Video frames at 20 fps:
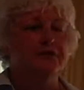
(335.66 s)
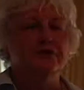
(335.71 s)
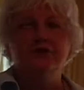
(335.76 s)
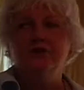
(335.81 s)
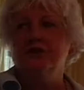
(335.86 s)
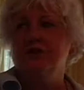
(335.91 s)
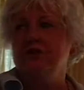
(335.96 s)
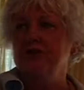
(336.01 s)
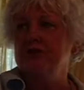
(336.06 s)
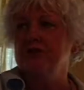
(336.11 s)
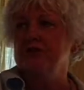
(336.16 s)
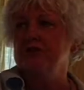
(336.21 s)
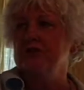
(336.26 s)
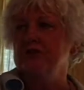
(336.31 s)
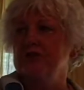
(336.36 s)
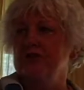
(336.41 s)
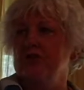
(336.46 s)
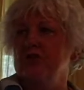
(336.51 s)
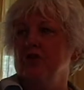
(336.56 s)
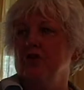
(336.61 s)
the
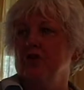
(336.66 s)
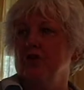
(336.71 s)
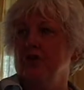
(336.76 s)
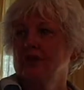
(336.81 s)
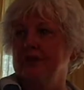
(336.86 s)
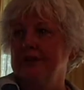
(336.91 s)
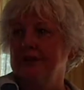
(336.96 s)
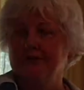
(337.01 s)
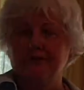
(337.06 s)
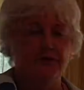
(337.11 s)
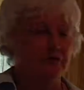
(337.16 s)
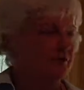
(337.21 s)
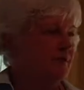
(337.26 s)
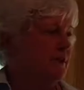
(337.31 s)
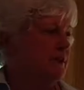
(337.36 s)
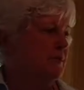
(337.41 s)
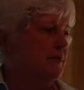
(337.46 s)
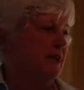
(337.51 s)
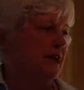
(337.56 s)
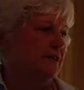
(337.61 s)
students are given
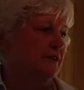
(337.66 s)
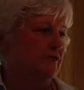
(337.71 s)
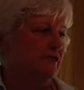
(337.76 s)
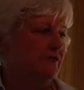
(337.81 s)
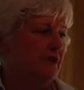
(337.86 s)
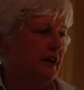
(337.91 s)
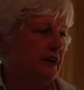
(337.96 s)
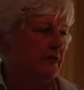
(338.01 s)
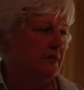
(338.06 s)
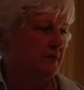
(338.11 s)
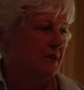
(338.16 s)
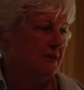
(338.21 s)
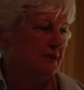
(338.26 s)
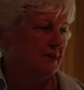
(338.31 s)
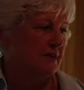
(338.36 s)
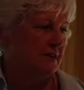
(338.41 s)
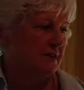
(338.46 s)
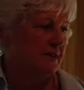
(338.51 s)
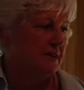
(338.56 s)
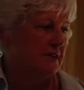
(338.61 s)
feedback for 5
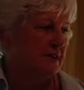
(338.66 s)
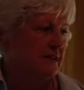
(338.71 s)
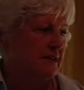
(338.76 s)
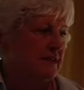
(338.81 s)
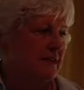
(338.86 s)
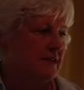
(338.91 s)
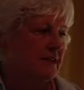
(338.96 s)
minutes.